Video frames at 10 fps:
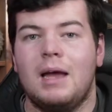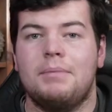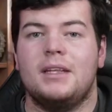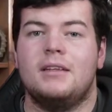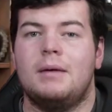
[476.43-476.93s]
I
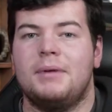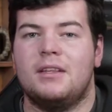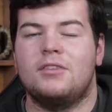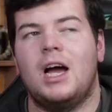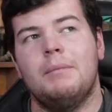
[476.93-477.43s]
picked it up at
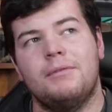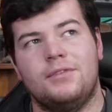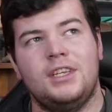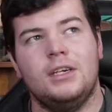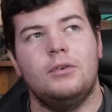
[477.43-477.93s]
the time of
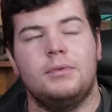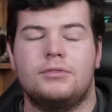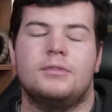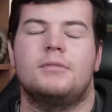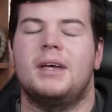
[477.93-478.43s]
the deal,
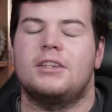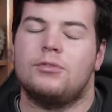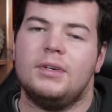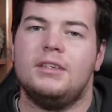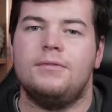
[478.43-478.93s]
which was about
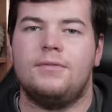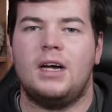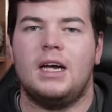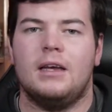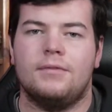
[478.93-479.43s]

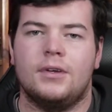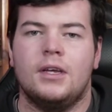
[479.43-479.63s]
25,